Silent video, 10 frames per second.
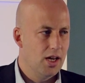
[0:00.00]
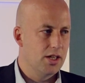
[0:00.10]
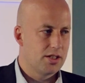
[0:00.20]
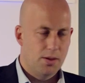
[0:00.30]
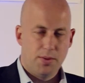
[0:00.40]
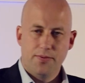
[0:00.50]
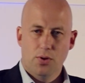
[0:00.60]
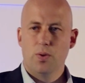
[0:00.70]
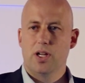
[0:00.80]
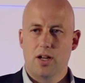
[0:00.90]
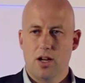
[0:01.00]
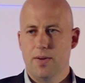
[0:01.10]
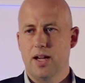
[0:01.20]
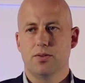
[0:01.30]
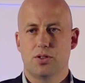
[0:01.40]
So before we could come
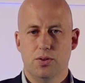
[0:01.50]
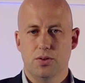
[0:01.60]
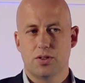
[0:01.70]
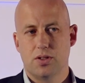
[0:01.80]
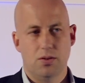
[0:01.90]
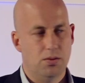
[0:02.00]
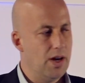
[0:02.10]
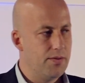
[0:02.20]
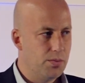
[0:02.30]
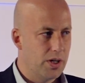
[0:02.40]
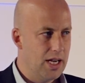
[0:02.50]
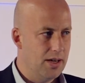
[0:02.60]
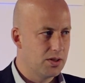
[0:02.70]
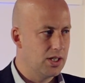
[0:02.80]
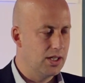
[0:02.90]
out and talk to everybody
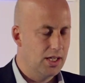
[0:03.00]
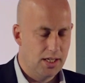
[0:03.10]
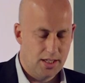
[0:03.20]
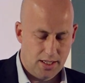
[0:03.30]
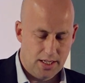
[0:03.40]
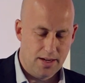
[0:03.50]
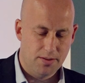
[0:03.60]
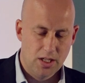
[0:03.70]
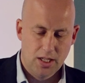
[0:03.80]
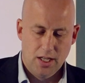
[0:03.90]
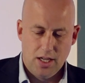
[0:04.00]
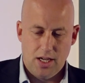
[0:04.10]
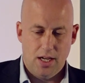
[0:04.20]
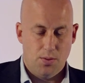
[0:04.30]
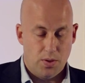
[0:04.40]
else
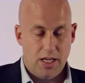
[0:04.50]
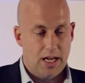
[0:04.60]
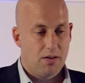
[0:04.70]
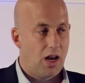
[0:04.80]
within our